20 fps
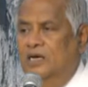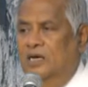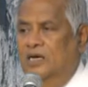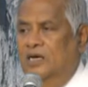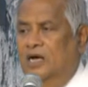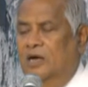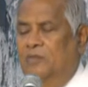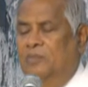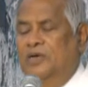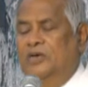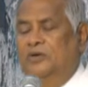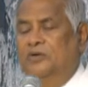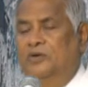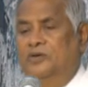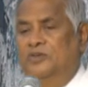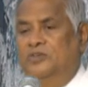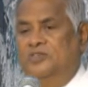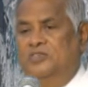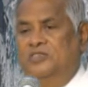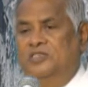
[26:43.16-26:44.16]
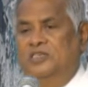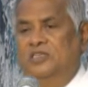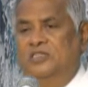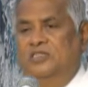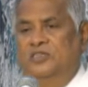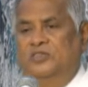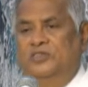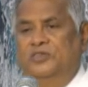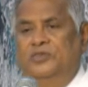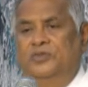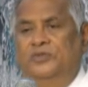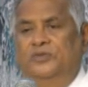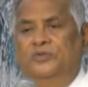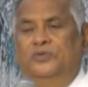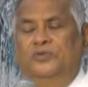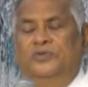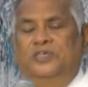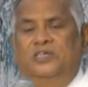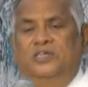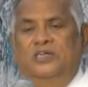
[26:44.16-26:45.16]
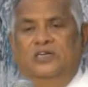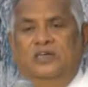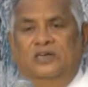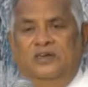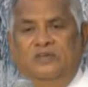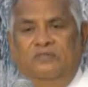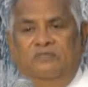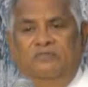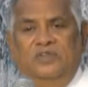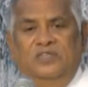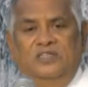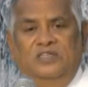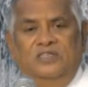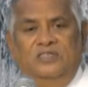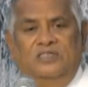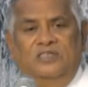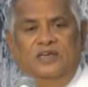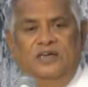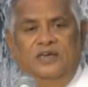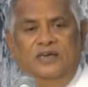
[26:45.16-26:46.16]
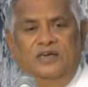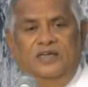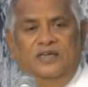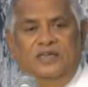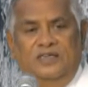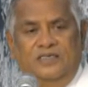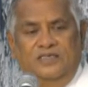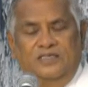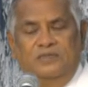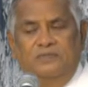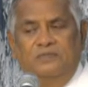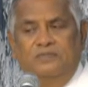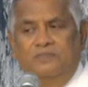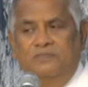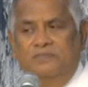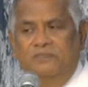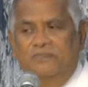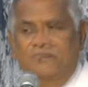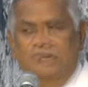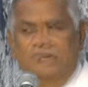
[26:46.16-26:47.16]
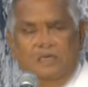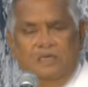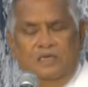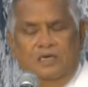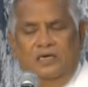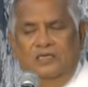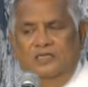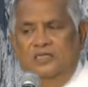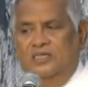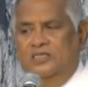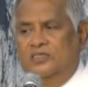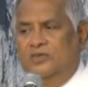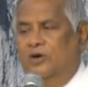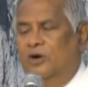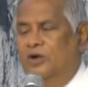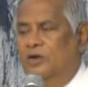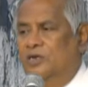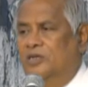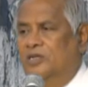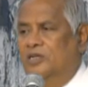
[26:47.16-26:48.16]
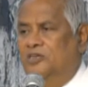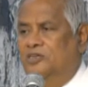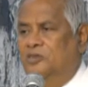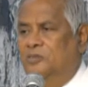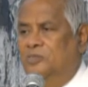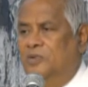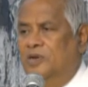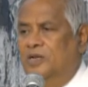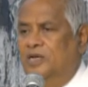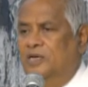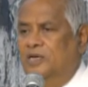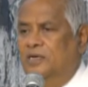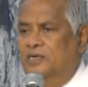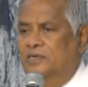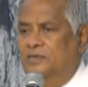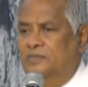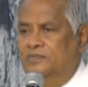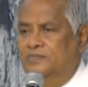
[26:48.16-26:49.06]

Am I going to see this new year with this debt? I just called her to prayer.